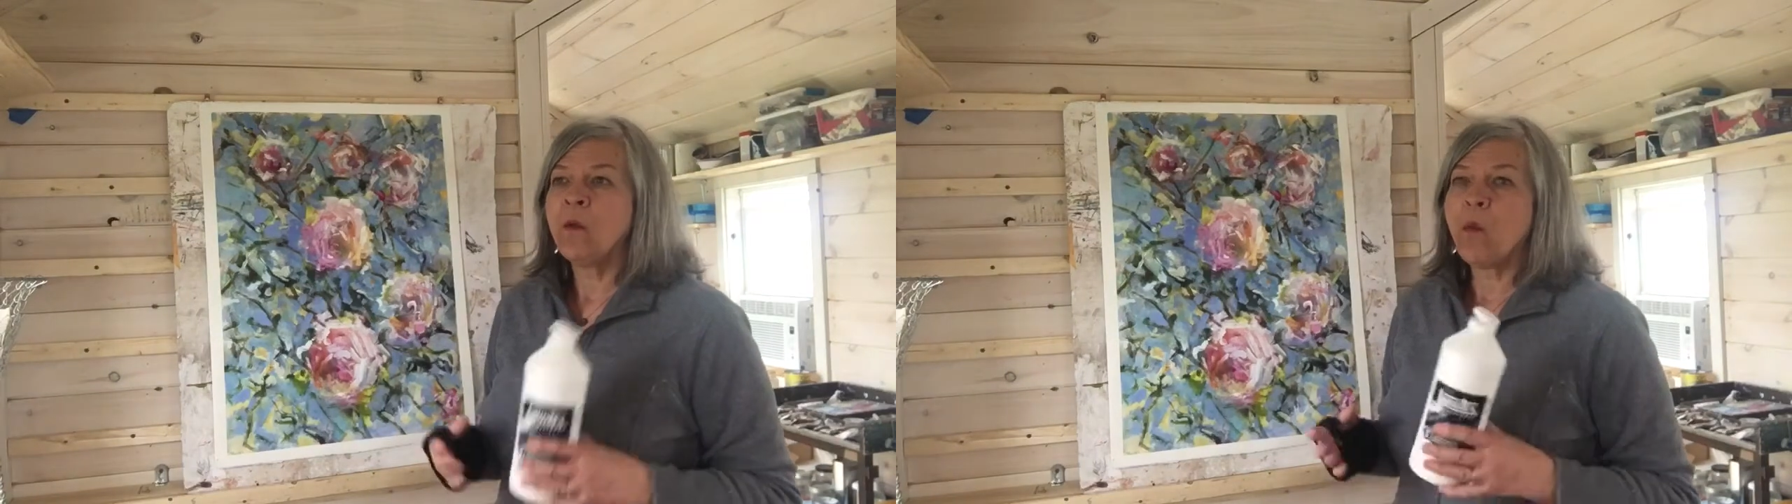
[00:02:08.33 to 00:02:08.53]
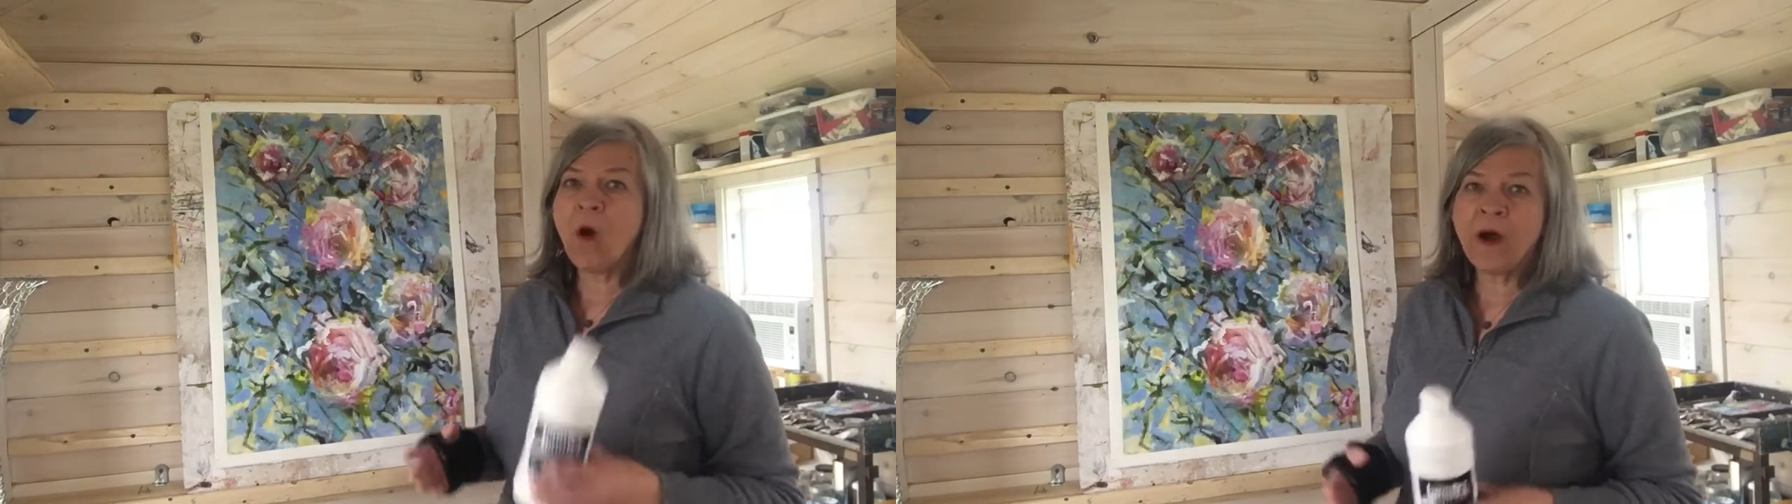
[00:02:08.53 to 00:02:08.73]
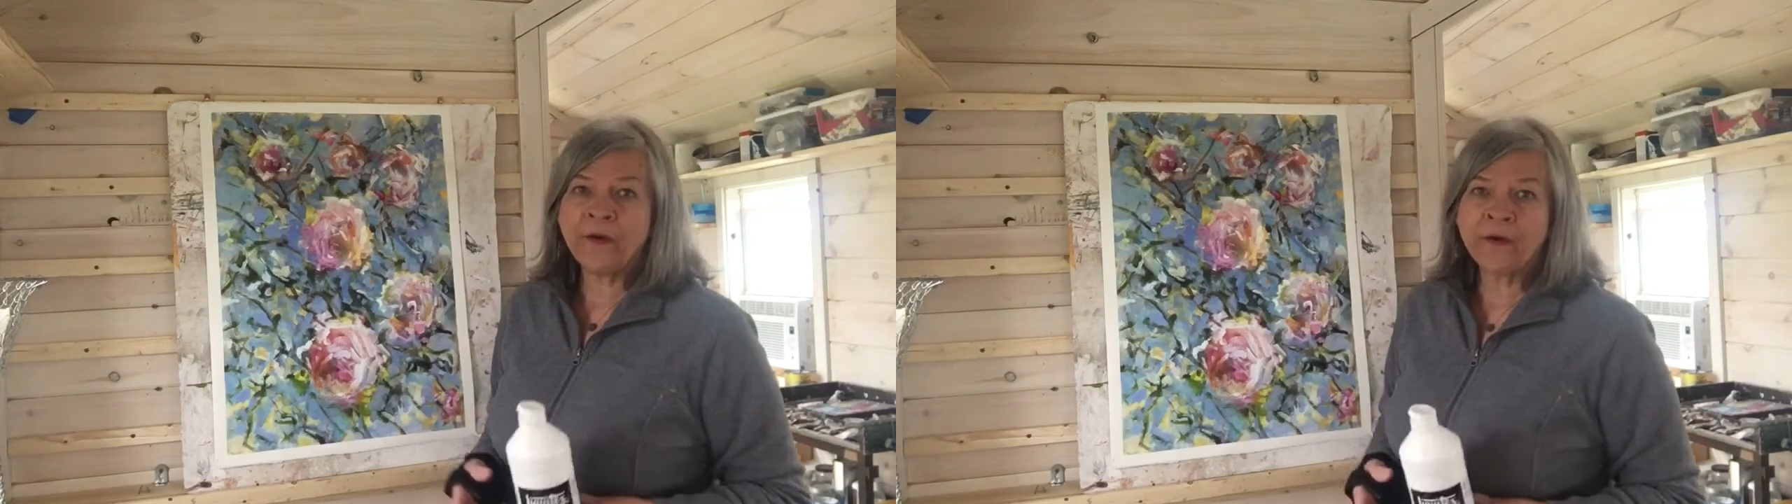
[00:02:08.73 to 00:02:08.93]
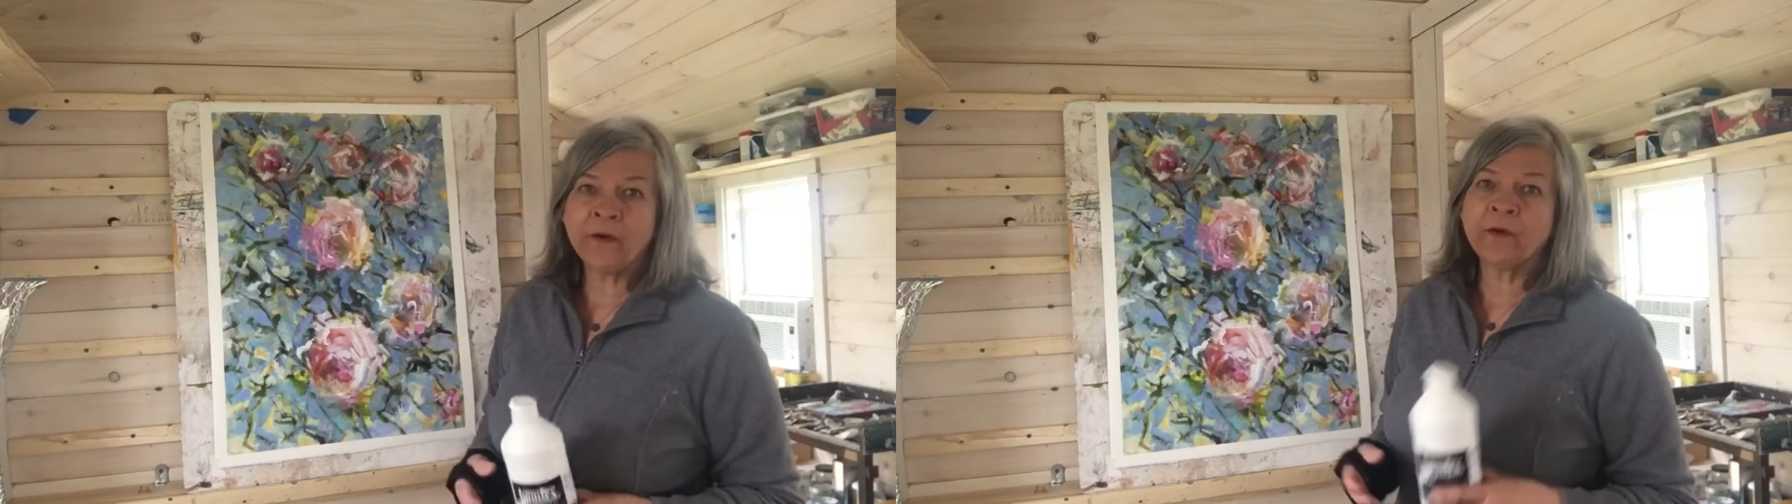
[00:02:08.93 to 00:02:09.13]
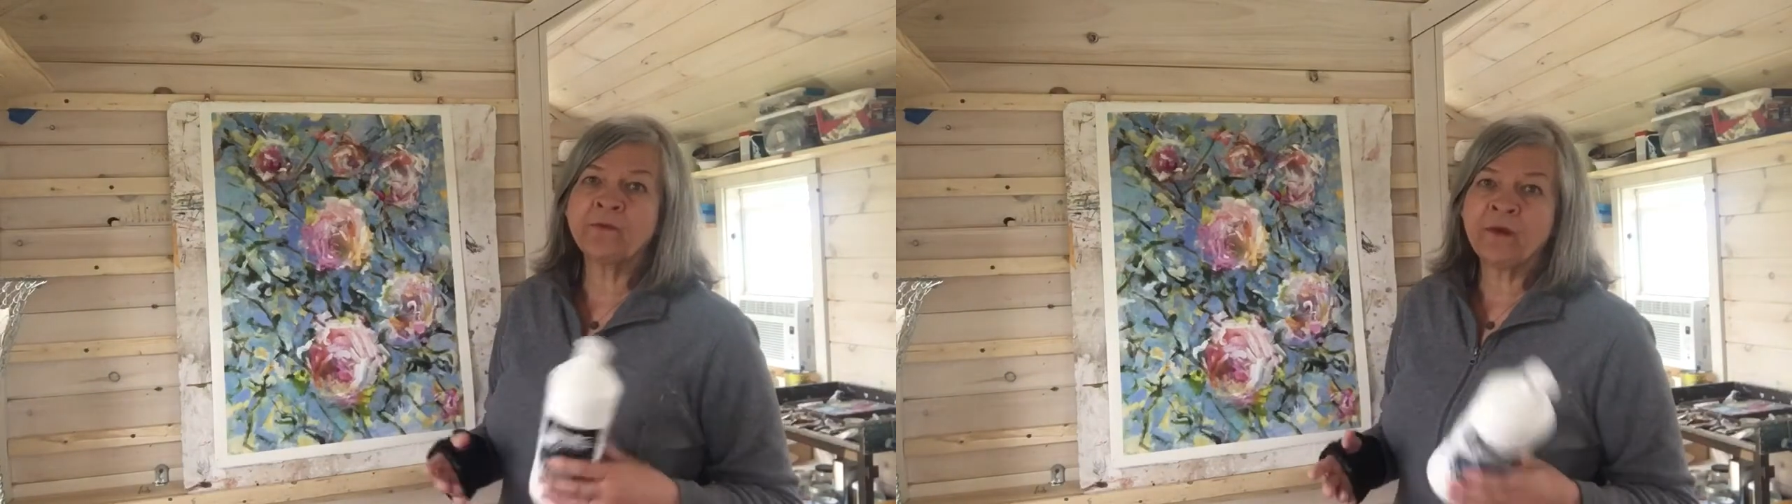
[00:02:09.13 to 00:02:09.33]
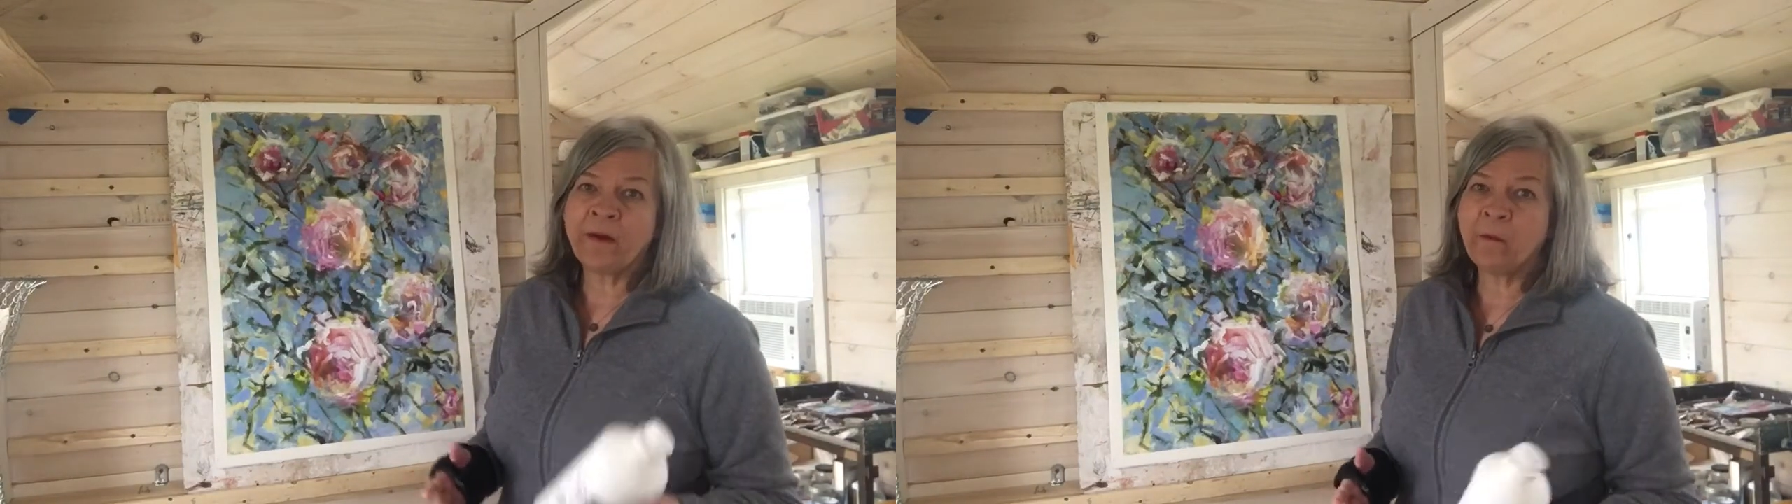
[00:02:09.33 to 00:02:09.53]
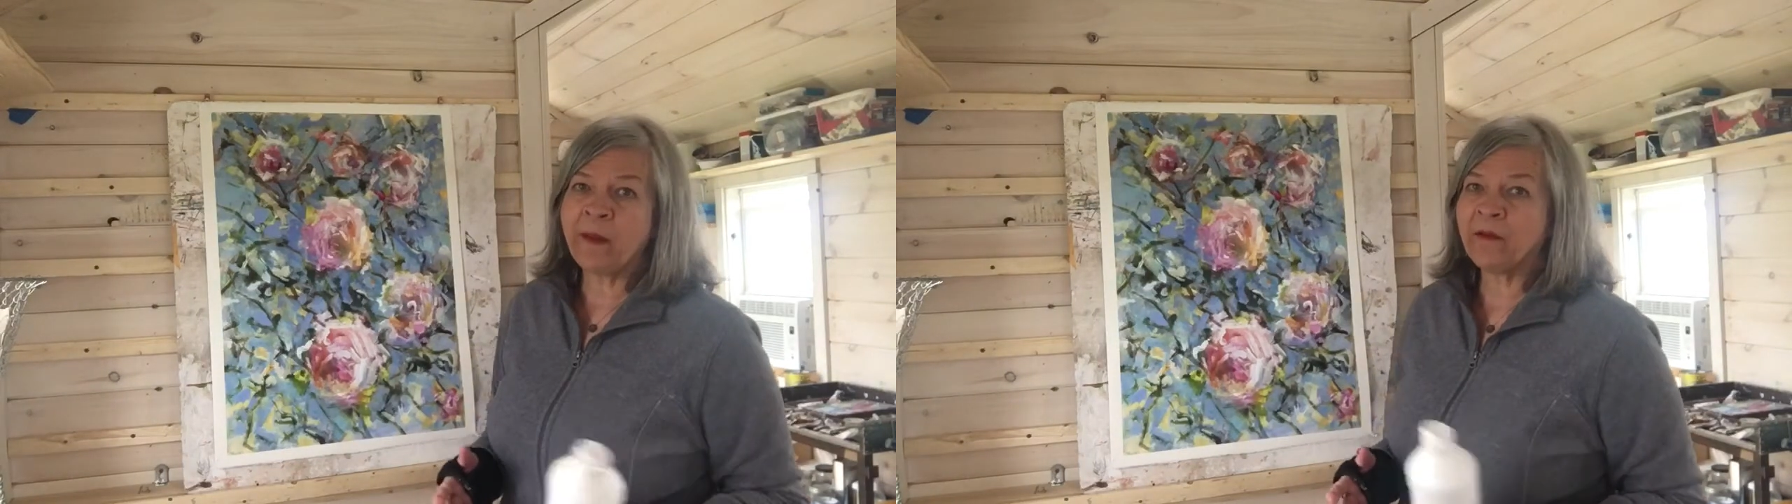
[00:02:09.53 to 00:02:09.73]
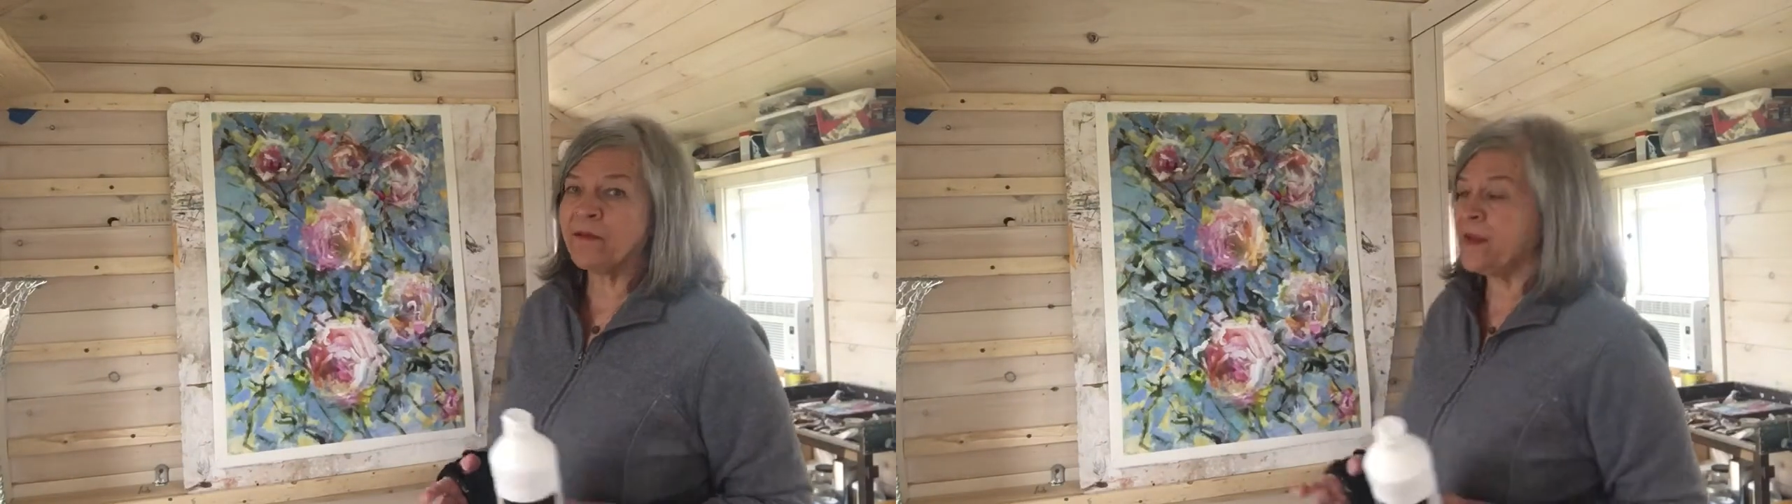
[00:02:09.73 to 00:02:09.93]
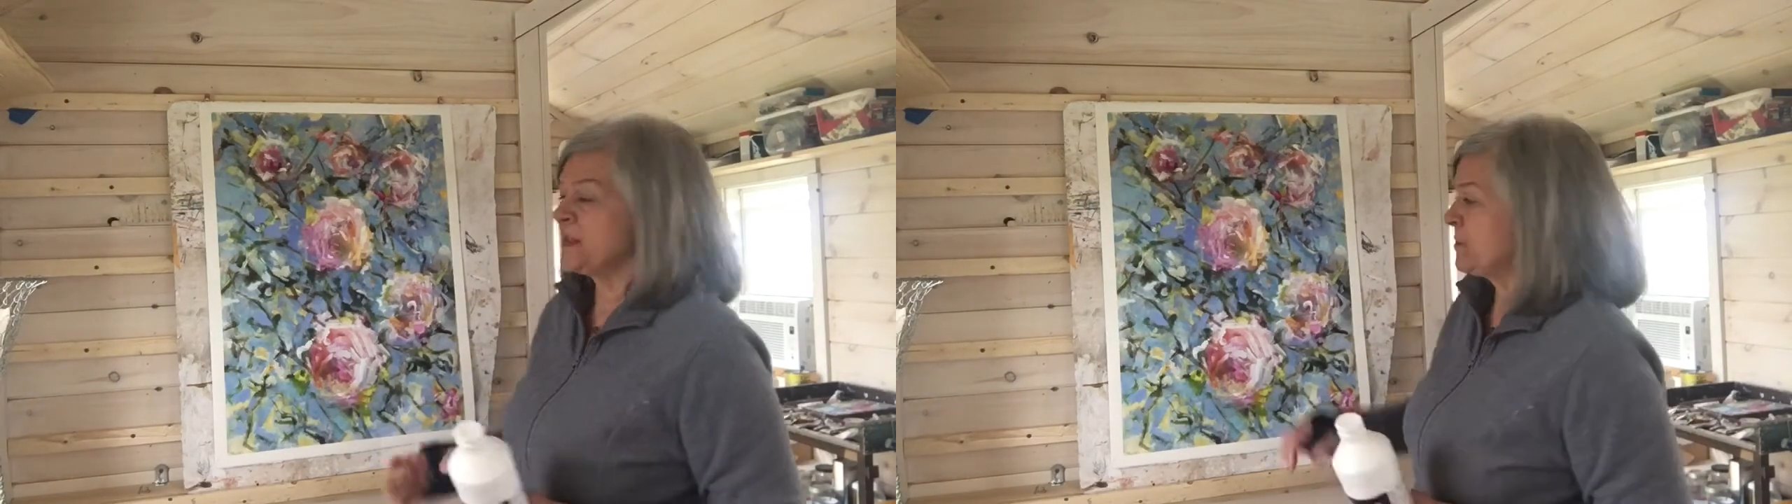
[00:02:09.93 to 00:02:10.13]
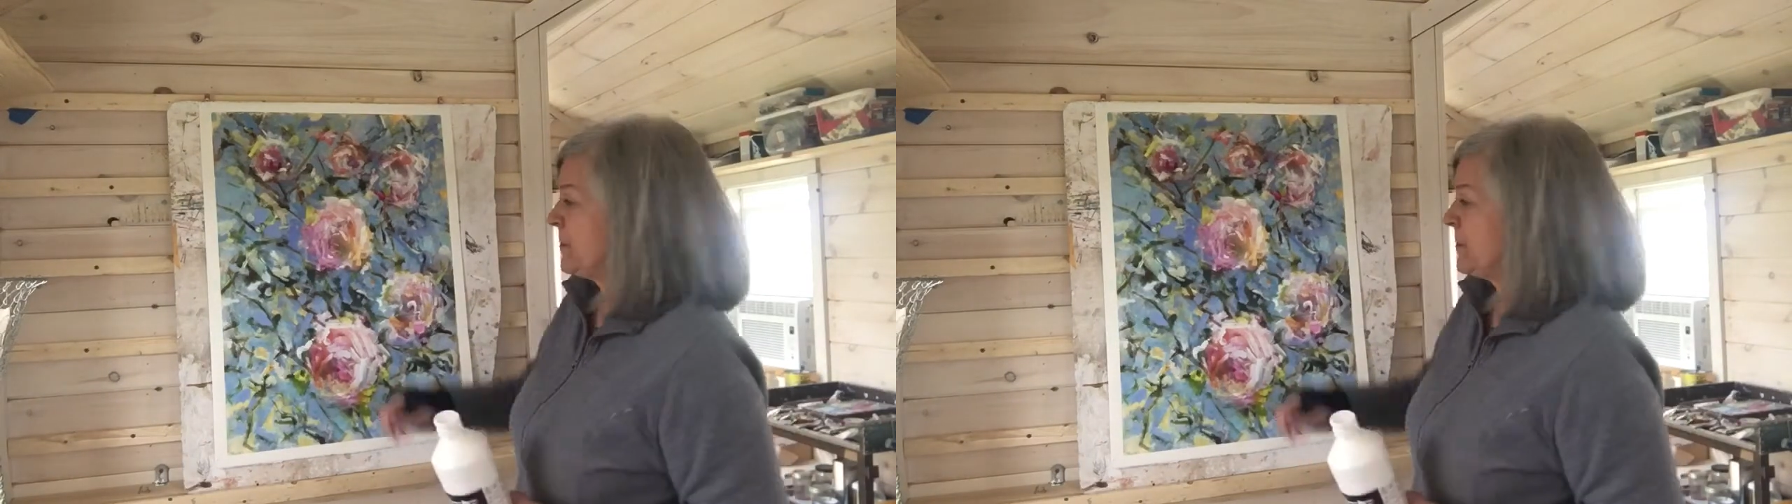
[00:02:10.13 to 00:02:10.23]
water, environmental things, but